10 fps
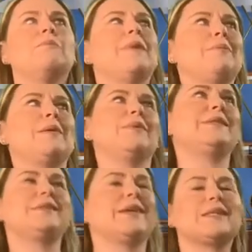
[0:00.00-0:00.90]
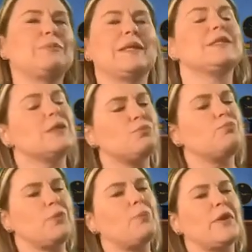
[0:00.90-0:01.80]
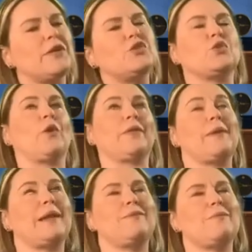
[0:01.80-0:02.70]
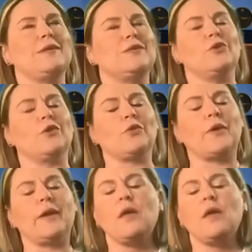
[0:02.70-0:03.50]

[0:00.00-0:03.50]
Maybe it was 6 minutes. They're pretty short. There might even be 2 to 3.